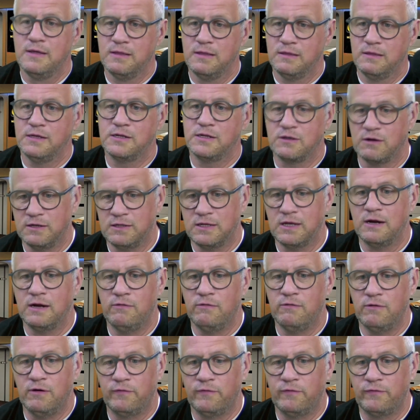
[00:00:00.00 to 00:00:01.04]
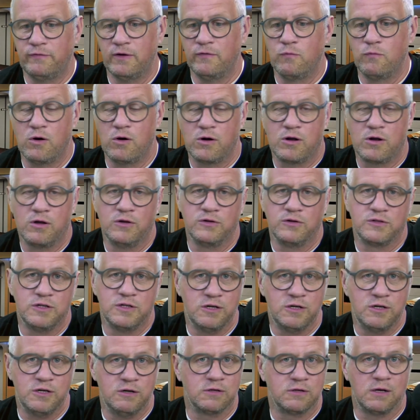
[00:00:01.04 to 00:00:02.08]
this idea of what
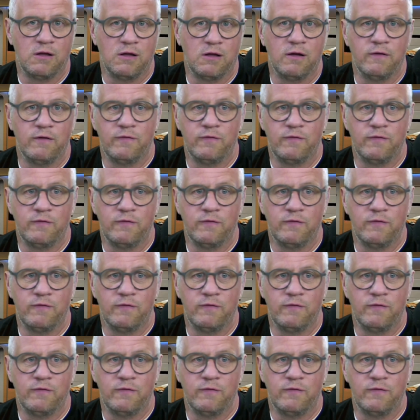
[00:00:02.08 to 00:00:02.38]
constitutes a life